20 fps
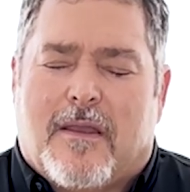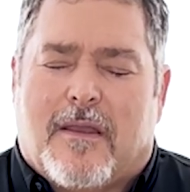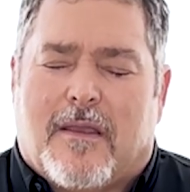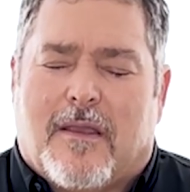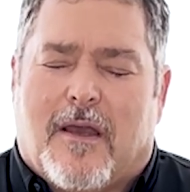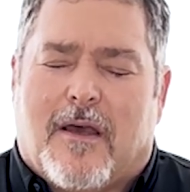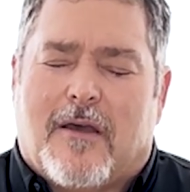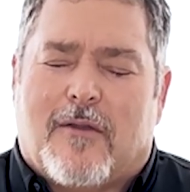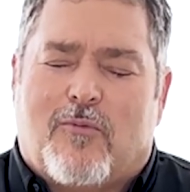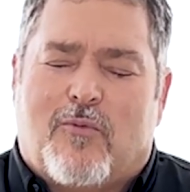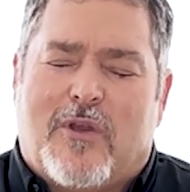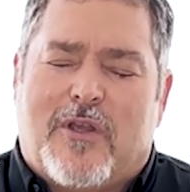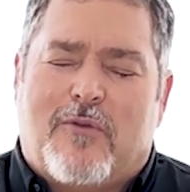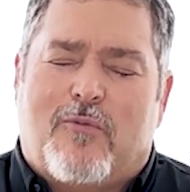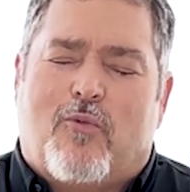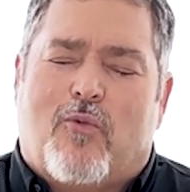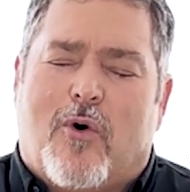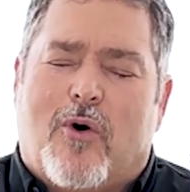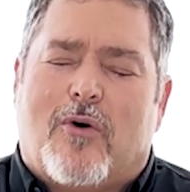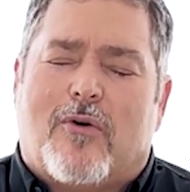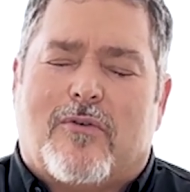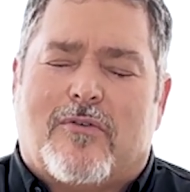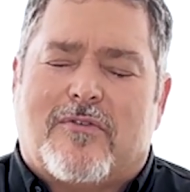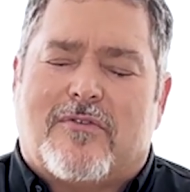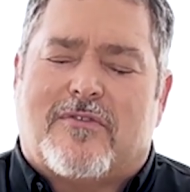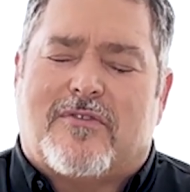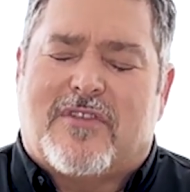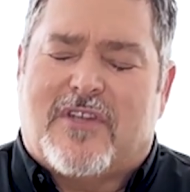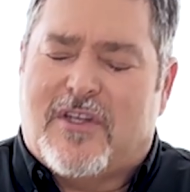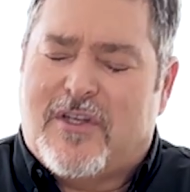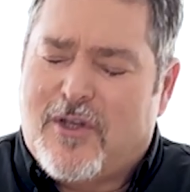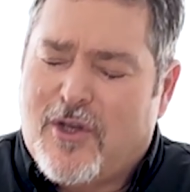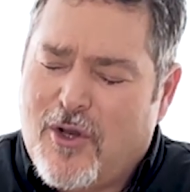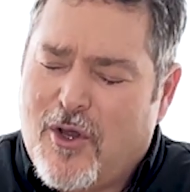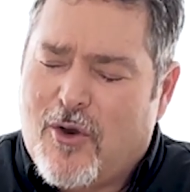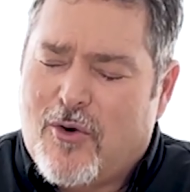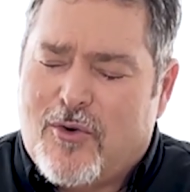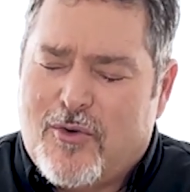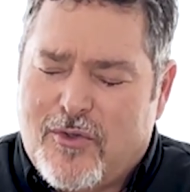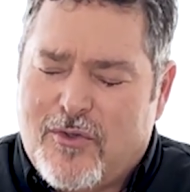God, we want to
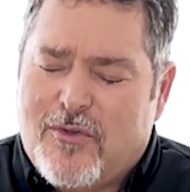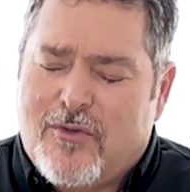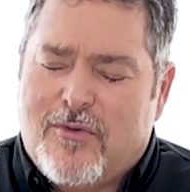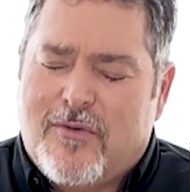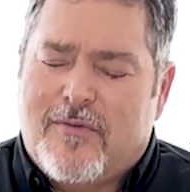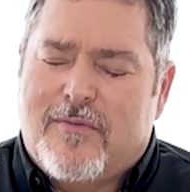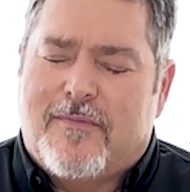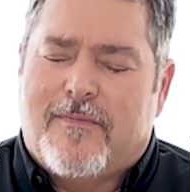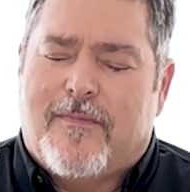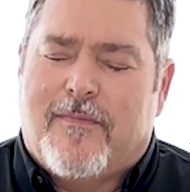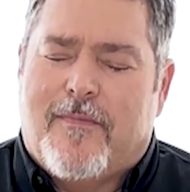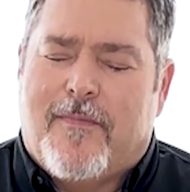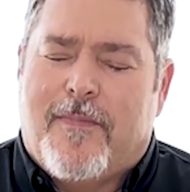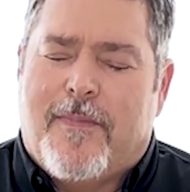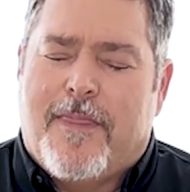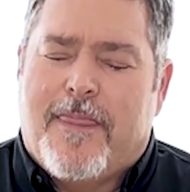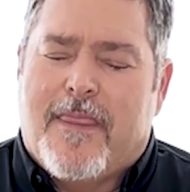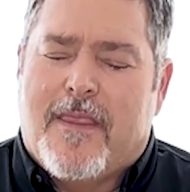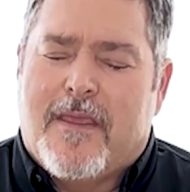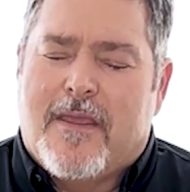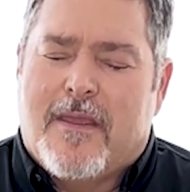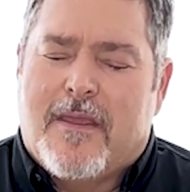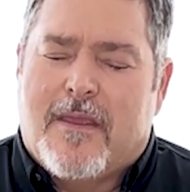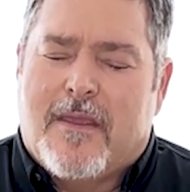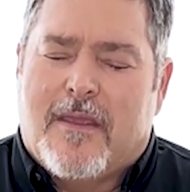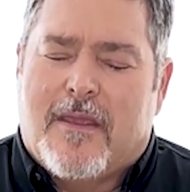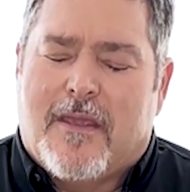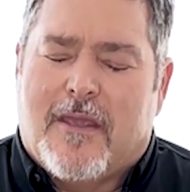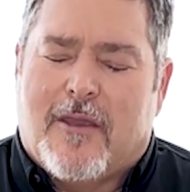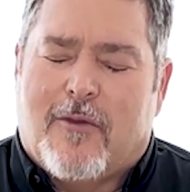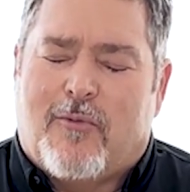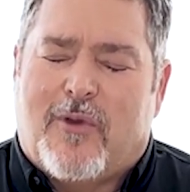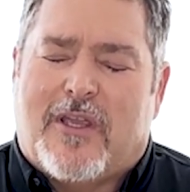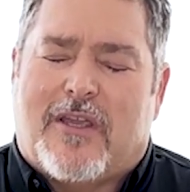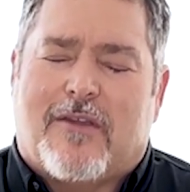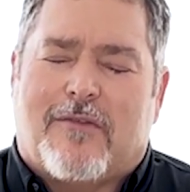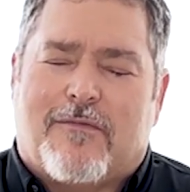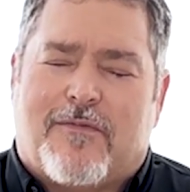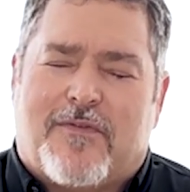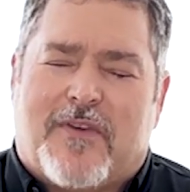know you and we
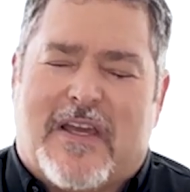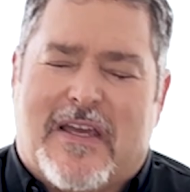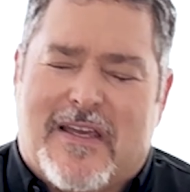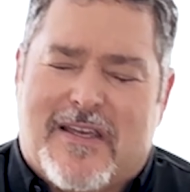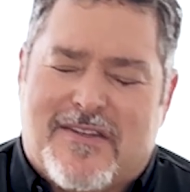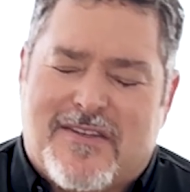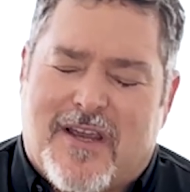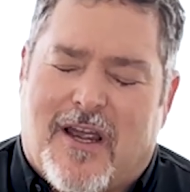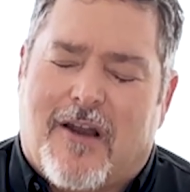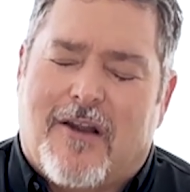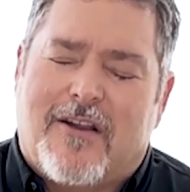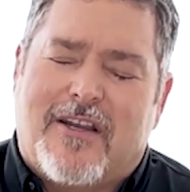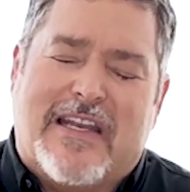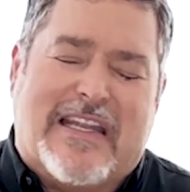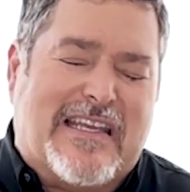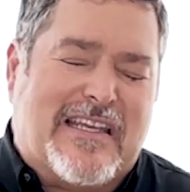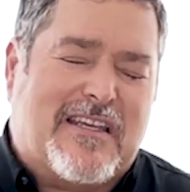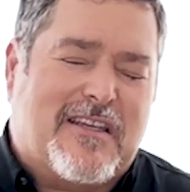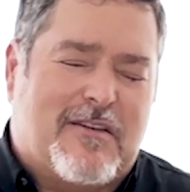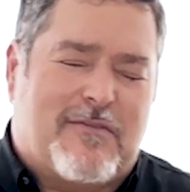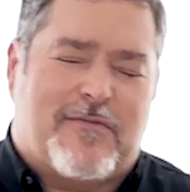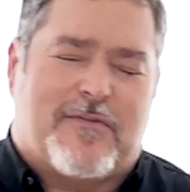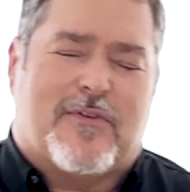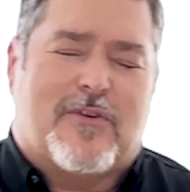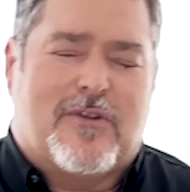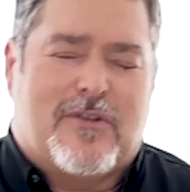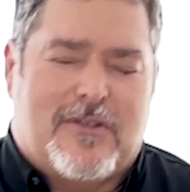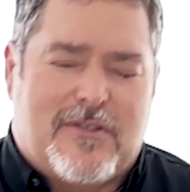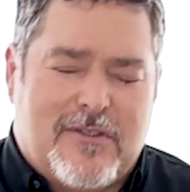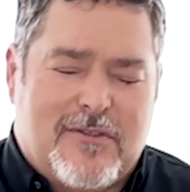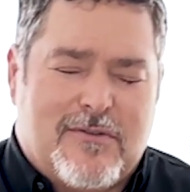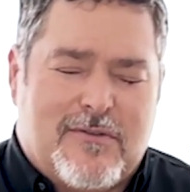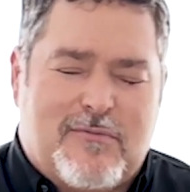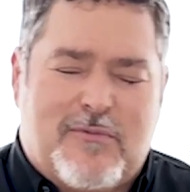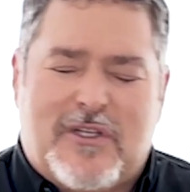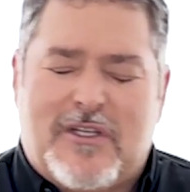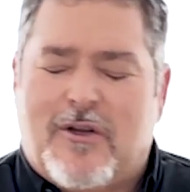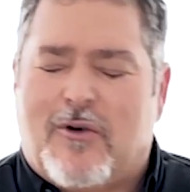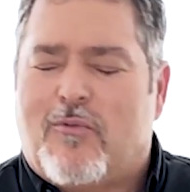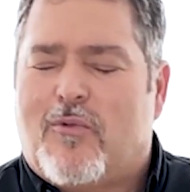confess our need for you.
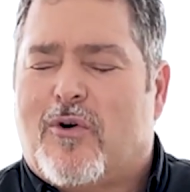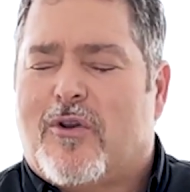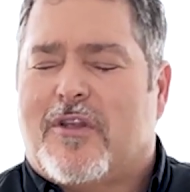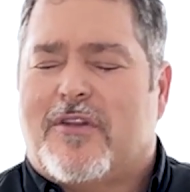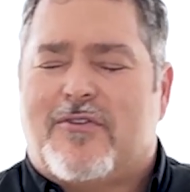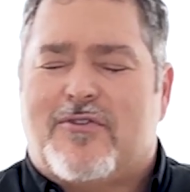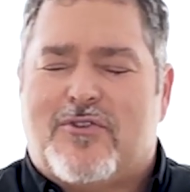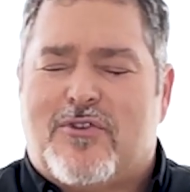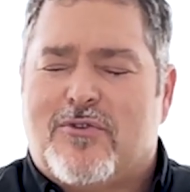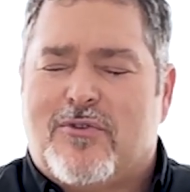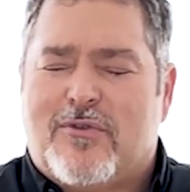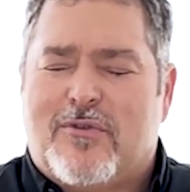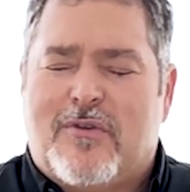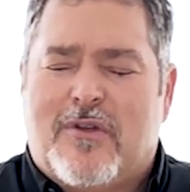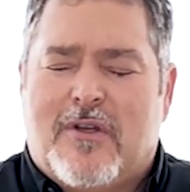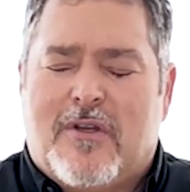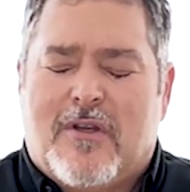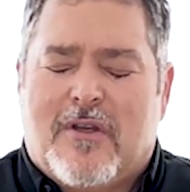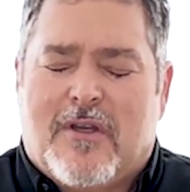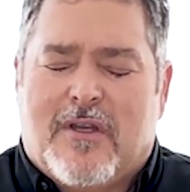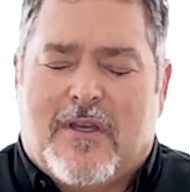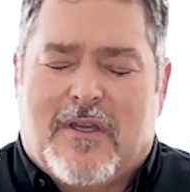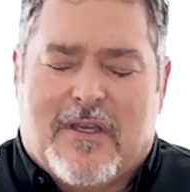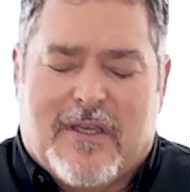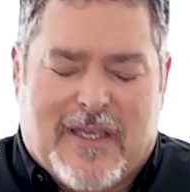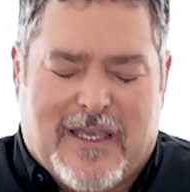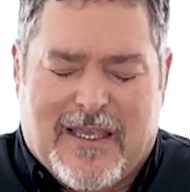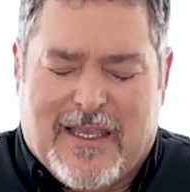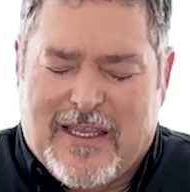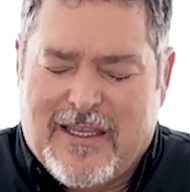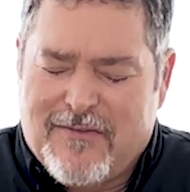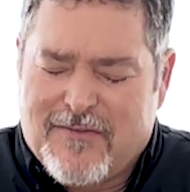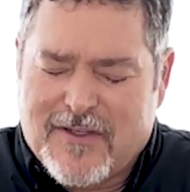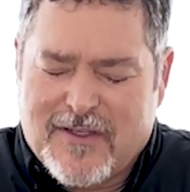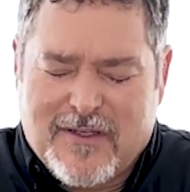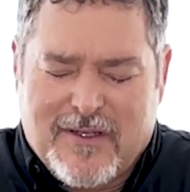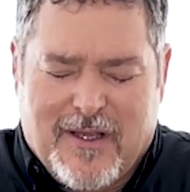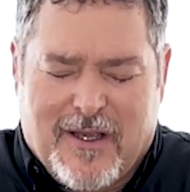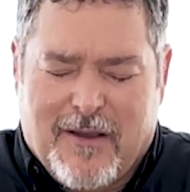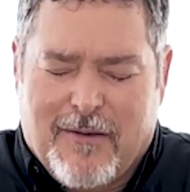We don't want to do
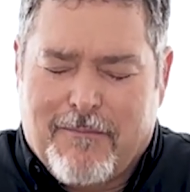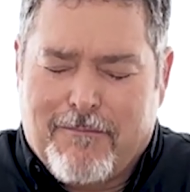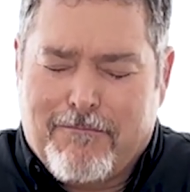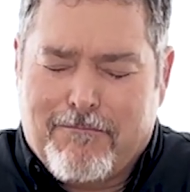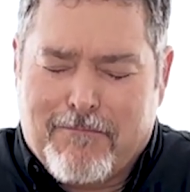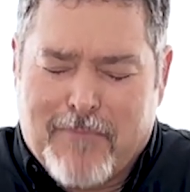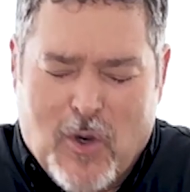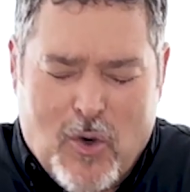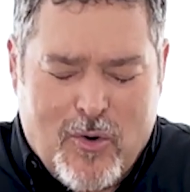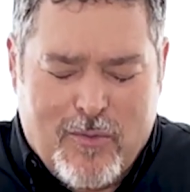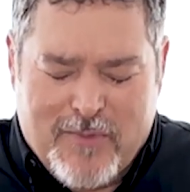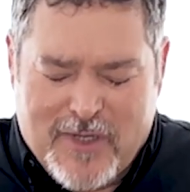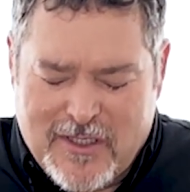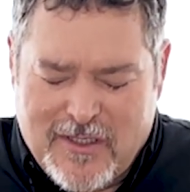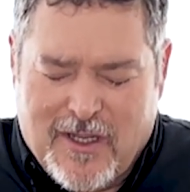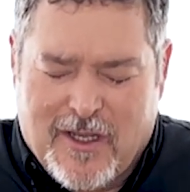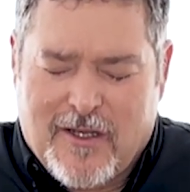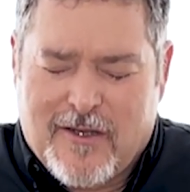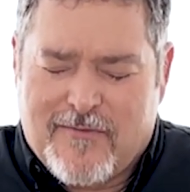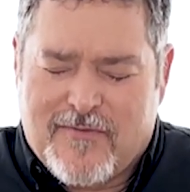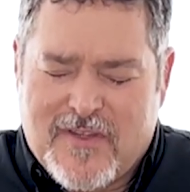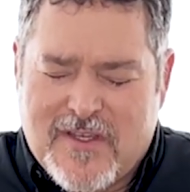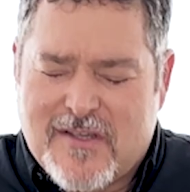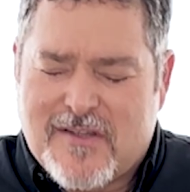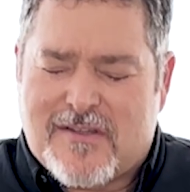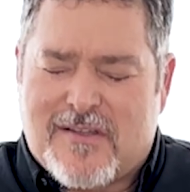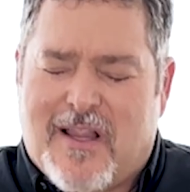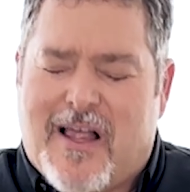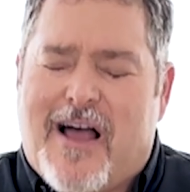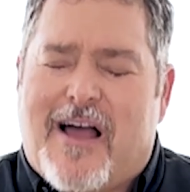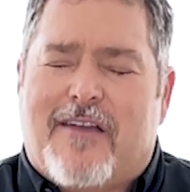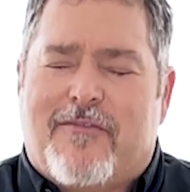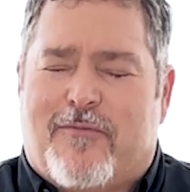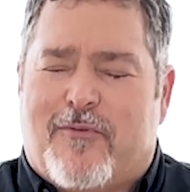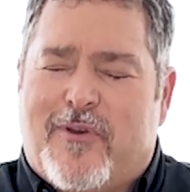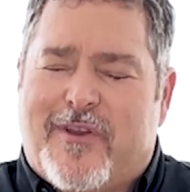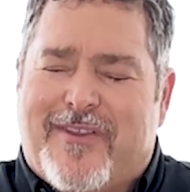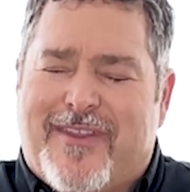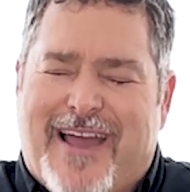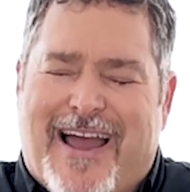even a moment of this life
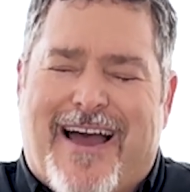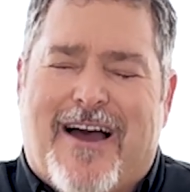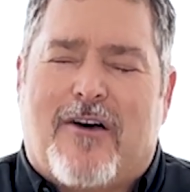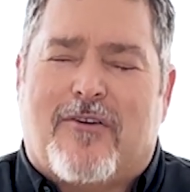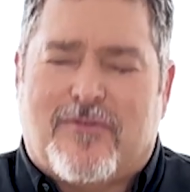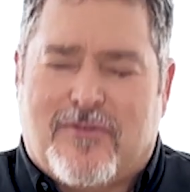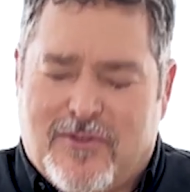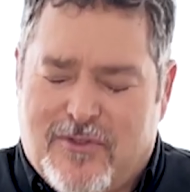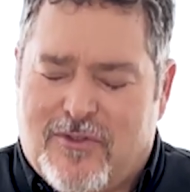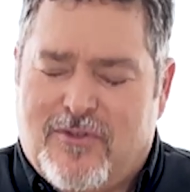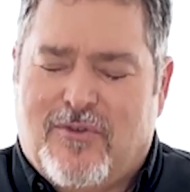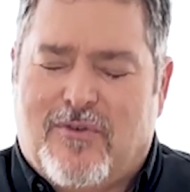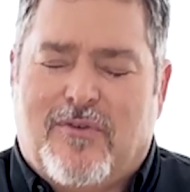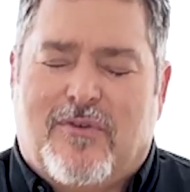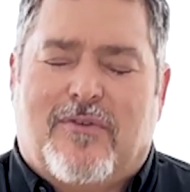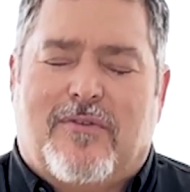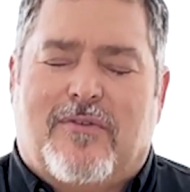without you.